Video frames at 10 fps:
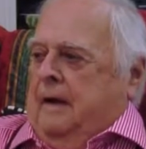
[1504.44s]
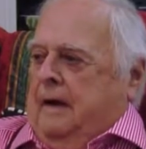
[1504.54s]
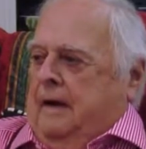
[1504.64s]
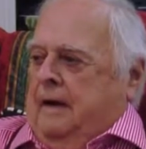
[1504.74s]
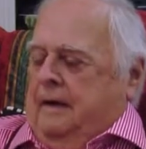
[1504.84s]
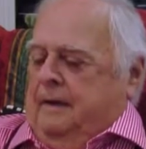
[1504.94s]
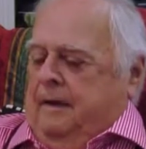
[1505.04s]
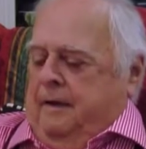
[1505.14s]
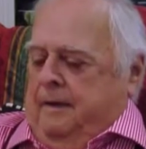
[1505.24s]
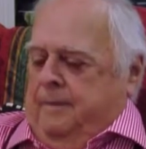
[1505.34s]
I had
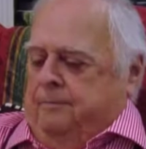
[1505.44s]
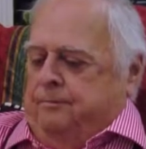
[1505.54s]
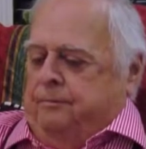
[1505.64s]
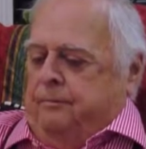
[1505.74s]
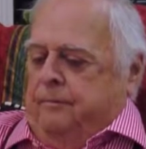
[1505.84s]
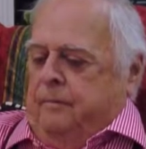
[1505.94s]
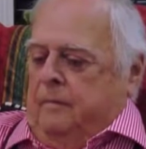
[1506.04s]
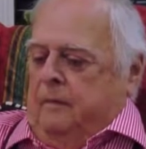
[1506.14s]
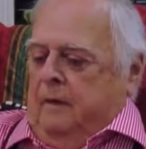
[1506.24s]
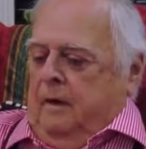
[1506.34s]
a um,
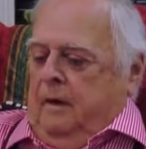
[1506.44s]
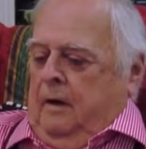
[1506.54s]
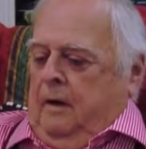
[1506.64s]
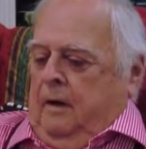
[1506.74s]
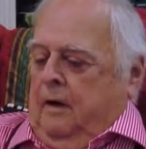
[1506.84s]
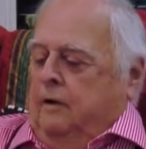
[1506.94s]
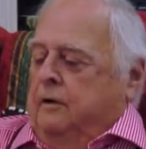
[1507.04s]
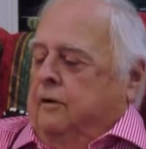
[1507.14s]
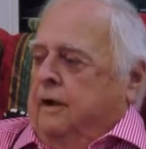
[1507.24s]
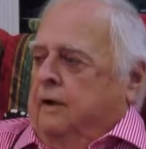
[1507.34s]

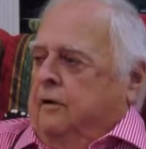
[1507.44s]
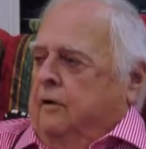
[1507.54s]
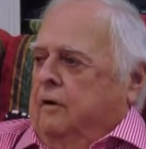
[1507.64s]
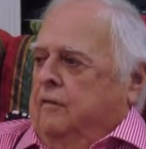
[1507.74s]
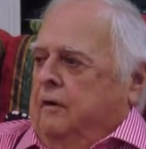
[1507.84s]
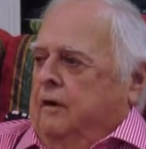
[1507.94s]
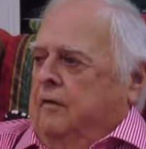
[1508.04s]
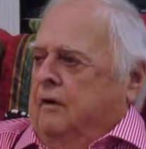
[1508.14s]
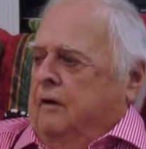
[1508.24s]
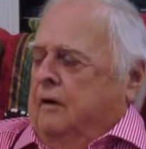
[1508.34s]
undertaker of
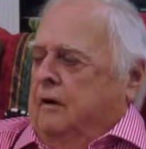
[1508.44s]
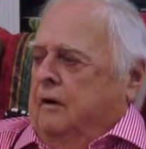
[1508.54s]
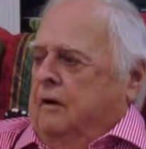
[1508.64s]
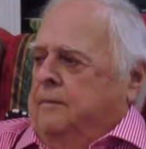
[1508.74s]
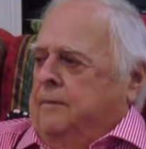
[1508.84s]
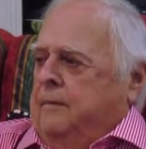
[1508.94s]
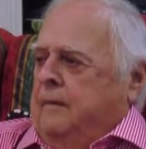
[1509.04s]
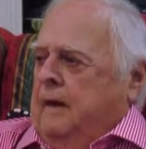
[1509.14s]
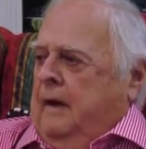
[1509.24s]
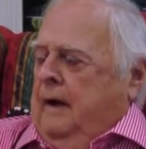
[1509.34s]
color
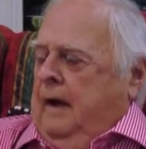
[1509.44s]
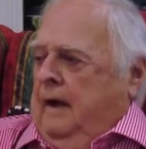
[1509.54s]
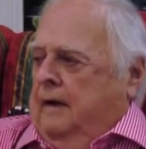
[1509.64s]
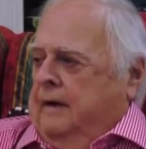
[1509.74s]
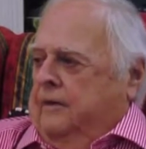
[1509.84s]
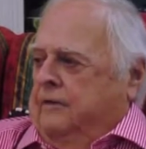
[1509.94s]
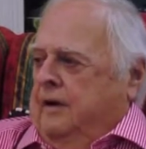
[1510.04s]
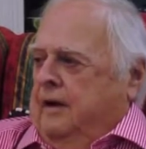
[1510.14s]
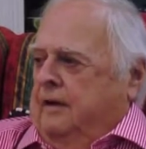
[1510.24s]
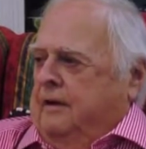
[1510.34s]
out in
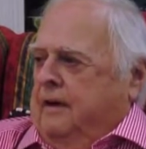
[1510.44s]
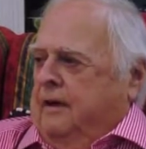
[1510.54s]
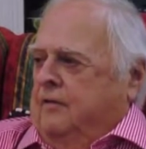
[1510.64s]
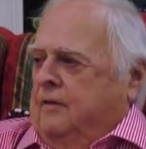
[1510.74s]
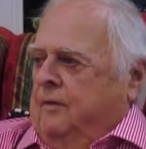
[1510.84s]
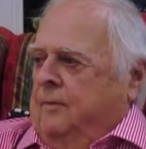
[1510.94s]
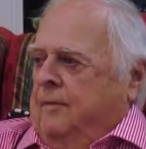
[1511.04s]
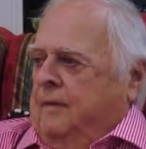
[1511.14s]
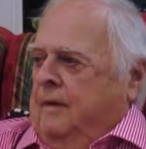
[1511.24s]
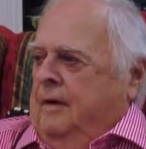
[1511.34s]
South Nashville
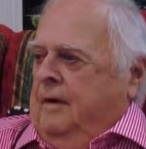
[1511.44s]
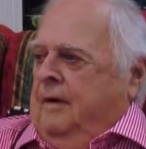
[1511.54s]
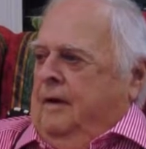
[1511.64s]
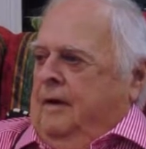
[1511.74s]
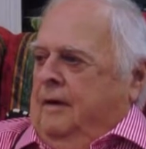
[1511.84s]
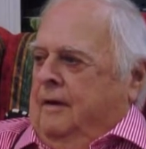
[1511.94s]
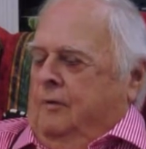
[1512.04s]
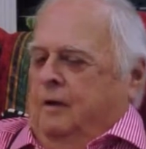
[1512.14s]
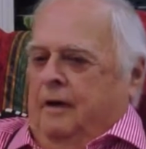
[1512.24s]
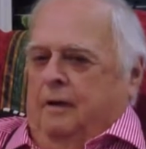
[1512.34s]
that
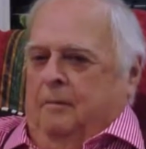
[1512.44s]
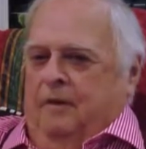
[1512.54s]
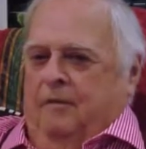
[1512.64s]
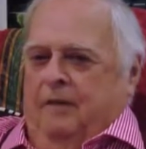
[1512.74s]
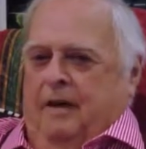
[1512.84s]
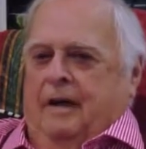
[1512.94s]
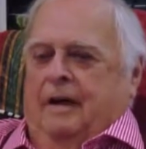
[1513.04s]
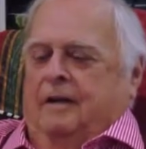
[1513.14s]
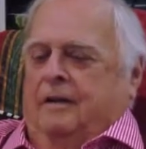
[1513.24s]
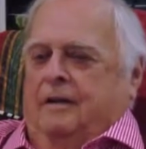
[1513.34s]
would help me
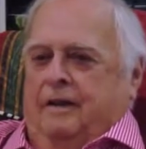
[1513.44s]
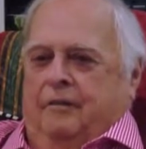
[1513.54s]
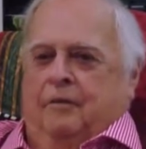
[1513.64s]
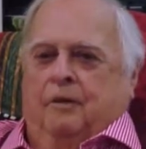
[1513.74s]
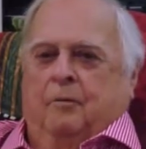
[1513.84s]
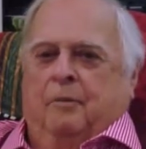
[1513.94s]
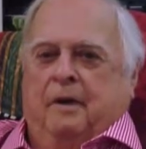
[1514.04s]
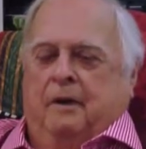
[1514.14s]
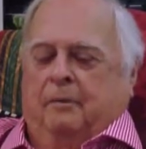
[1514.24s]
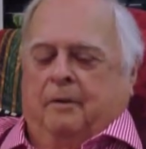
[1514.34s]
find difficult
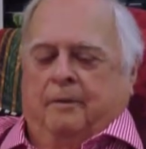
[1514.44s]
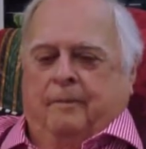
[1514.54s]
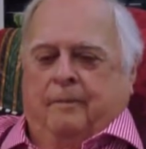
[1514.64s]
people.